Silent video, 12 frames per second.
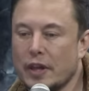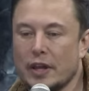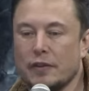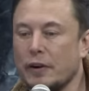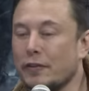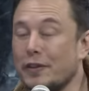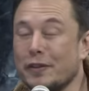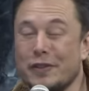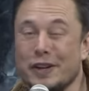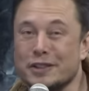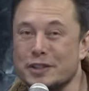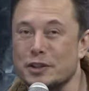if, if
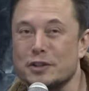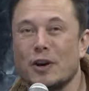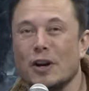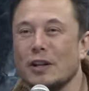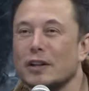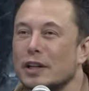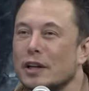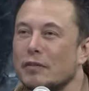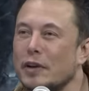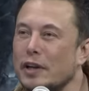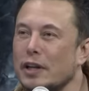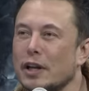things had just gone a little
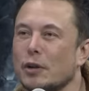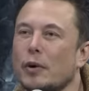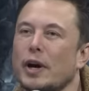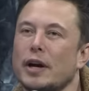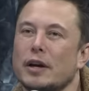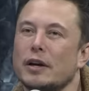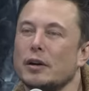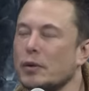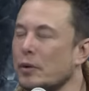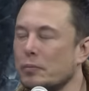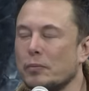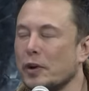bit the other way,
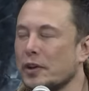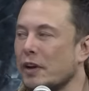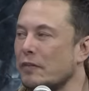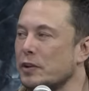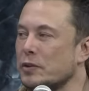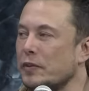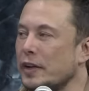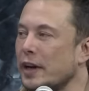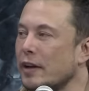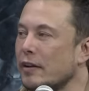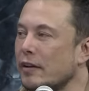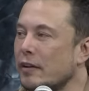it, both companies would be
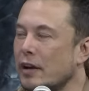dead.